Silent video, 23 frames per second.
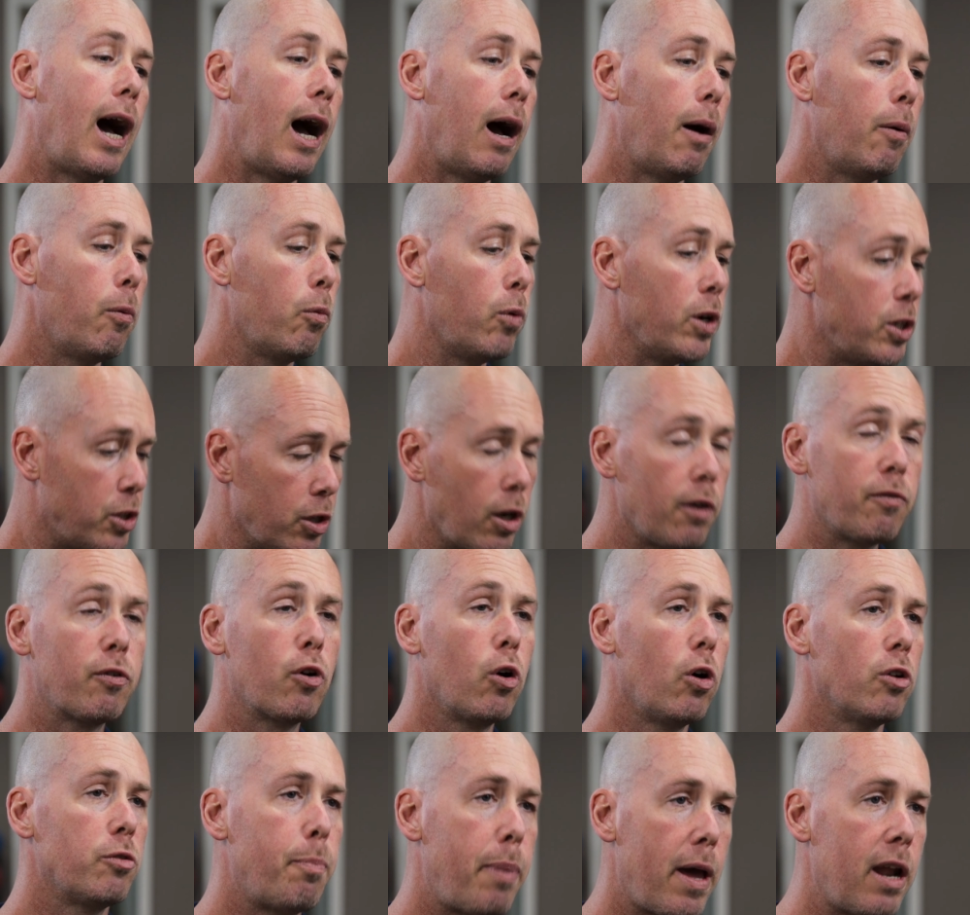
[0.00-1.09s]
which of
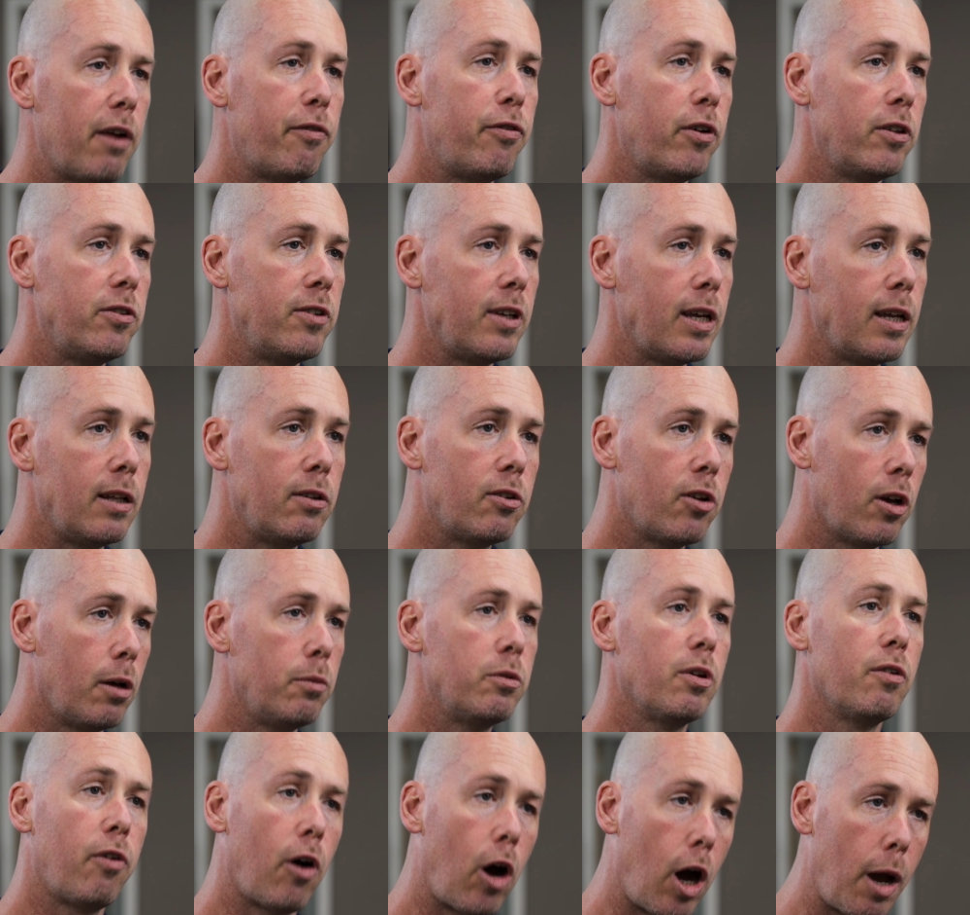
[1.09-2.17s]
course benefits in terms
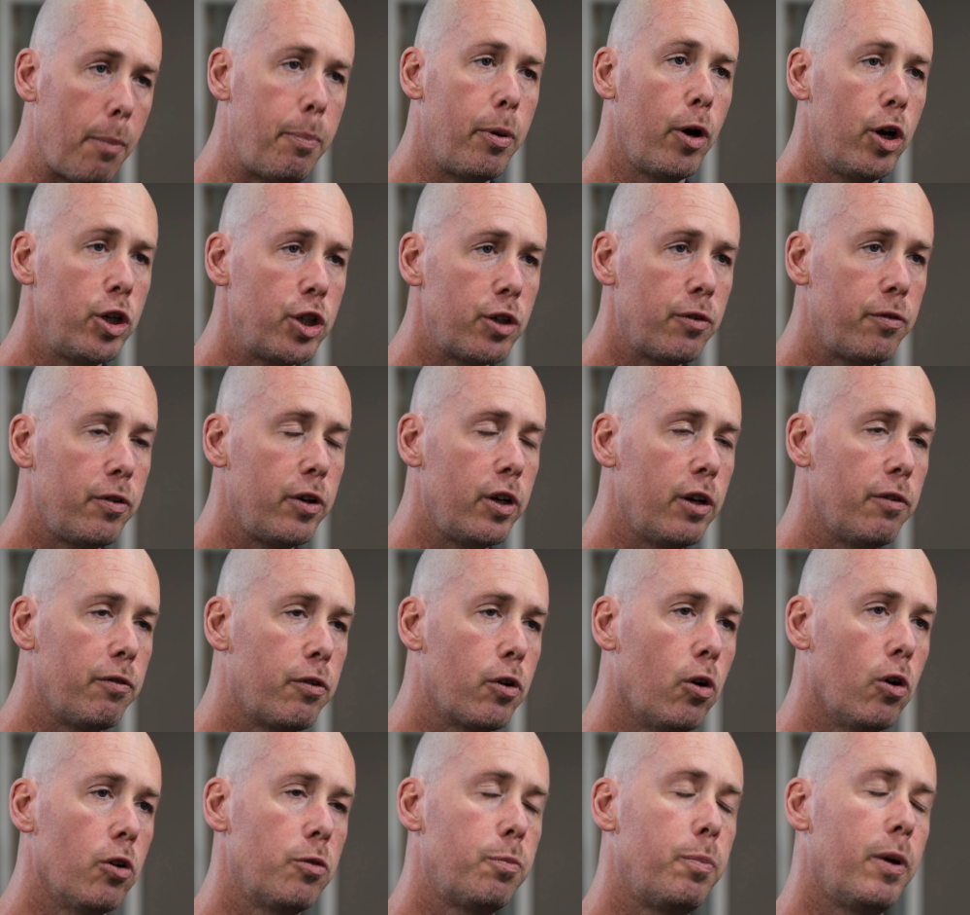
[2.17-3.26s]
of hypertrophy, of
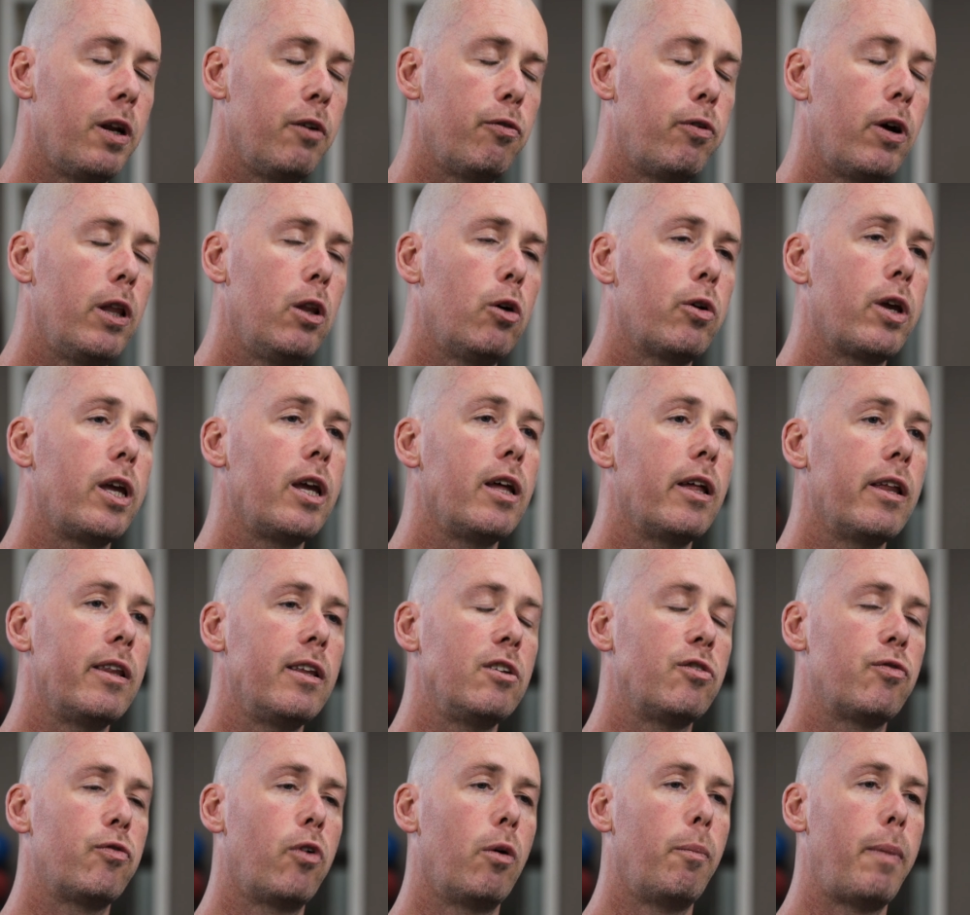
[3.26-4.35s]
course, but if we're looking at this
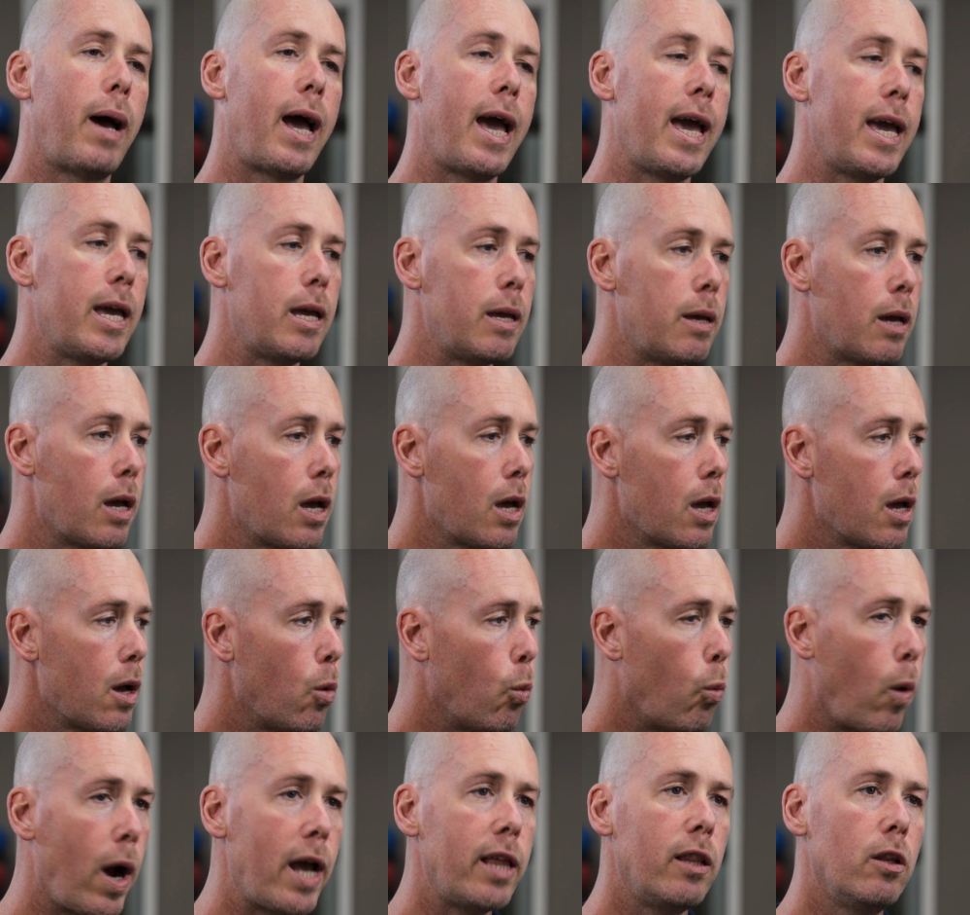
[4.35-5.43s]
from a
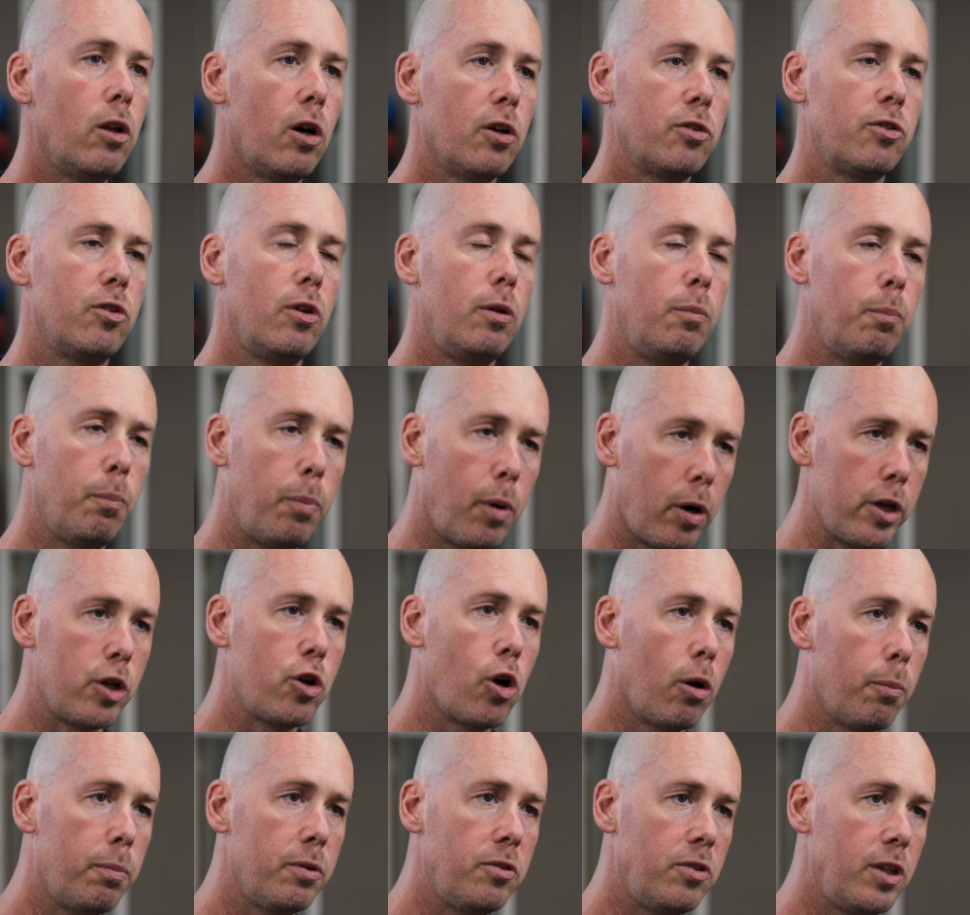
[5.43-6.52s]
weight loss and body
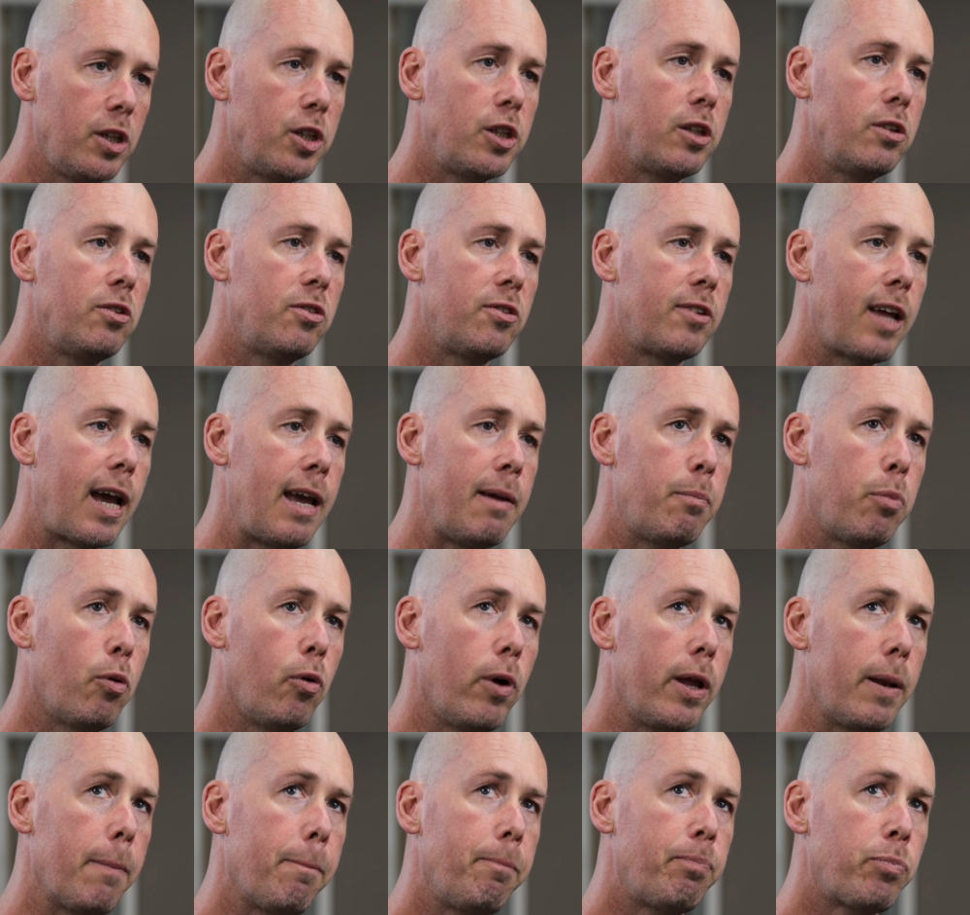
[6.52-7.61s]
composition
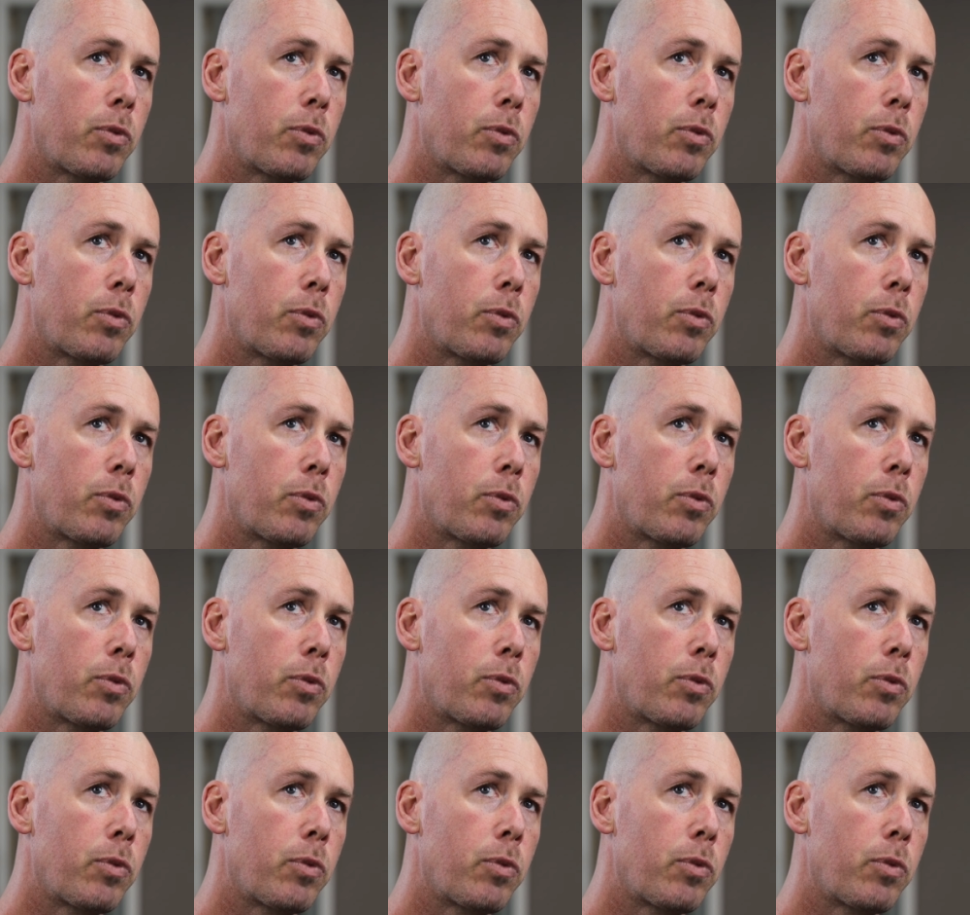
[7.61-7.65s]
standpoint,